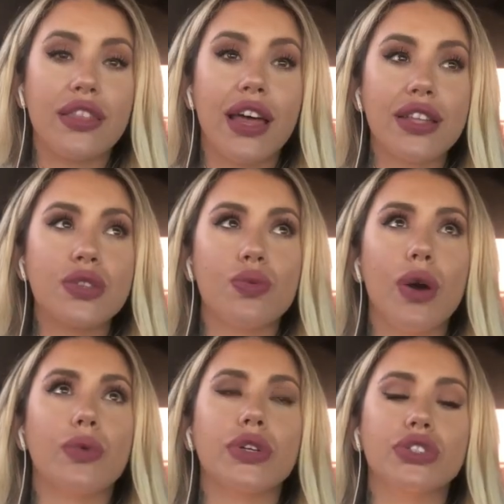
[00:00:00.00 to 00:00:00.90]
That's
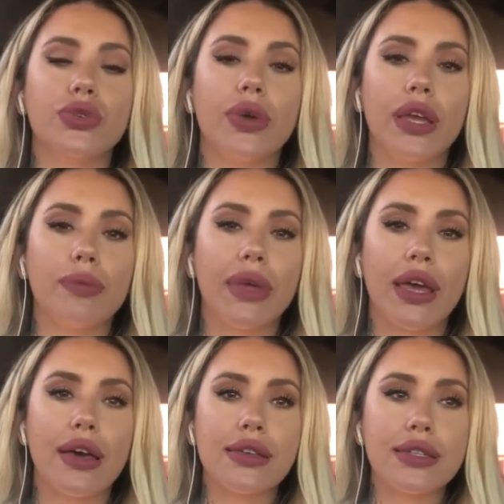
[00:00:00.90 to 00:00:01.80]
what we're doing,
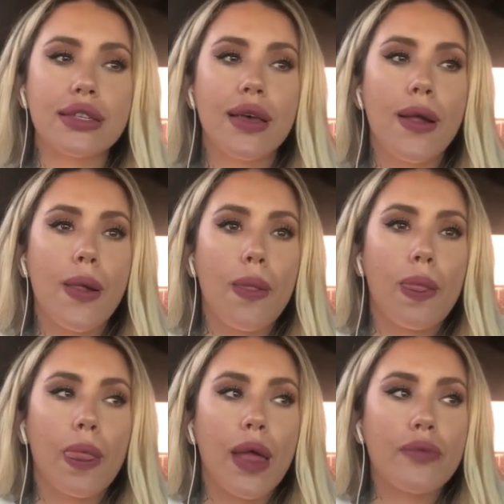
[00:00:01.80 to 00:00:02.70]
because
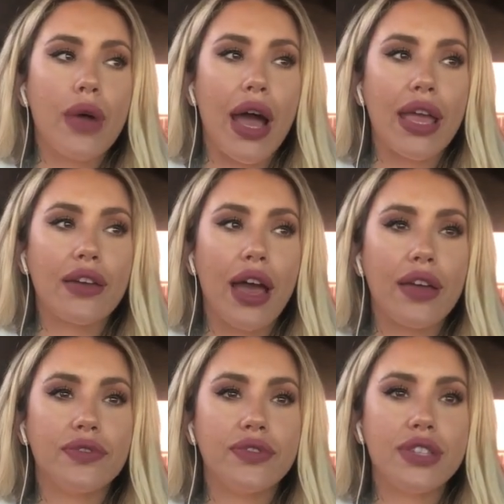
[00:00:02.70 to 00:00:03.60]

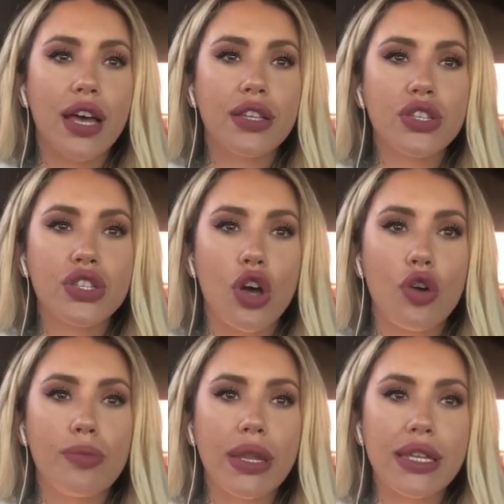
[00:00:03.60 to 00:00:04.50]
I've done
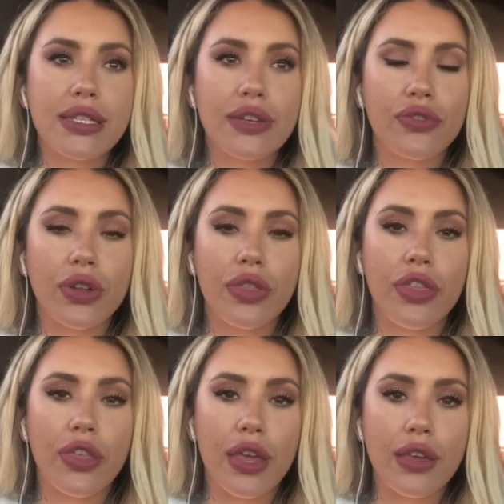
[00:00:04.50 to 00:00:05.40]
so many different
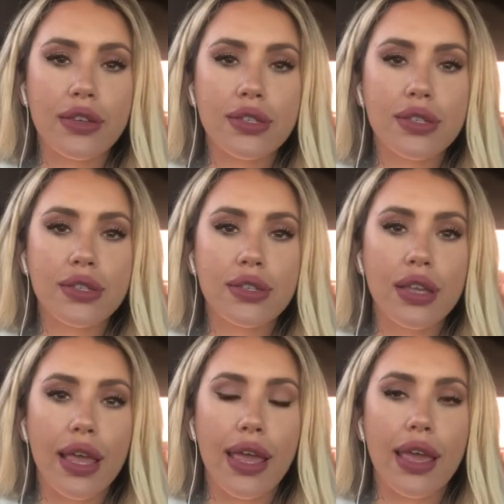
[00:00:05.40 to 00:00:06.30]
things,
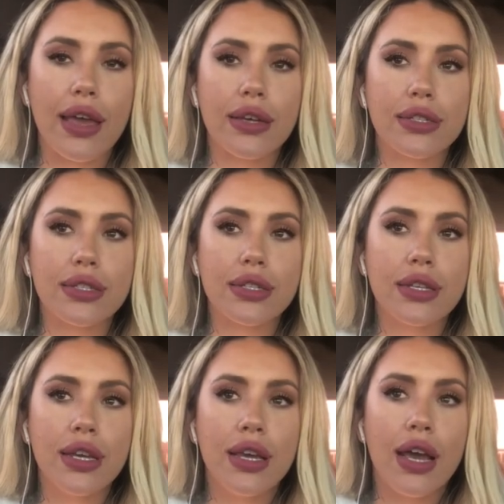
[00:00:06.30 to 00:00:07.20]
and
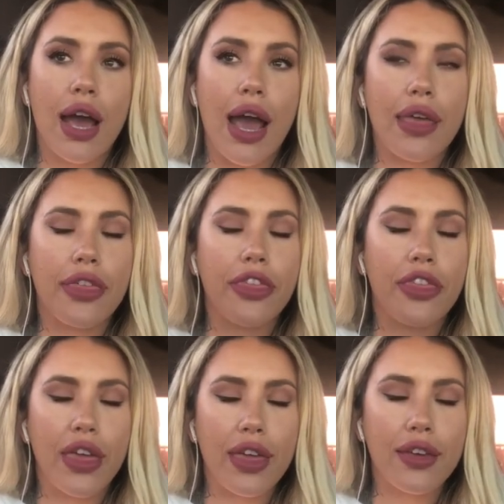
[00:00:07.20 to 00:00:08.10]
I
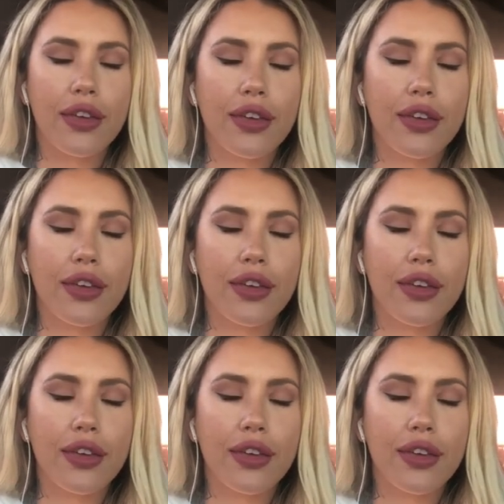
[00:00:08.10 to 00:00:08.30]
think,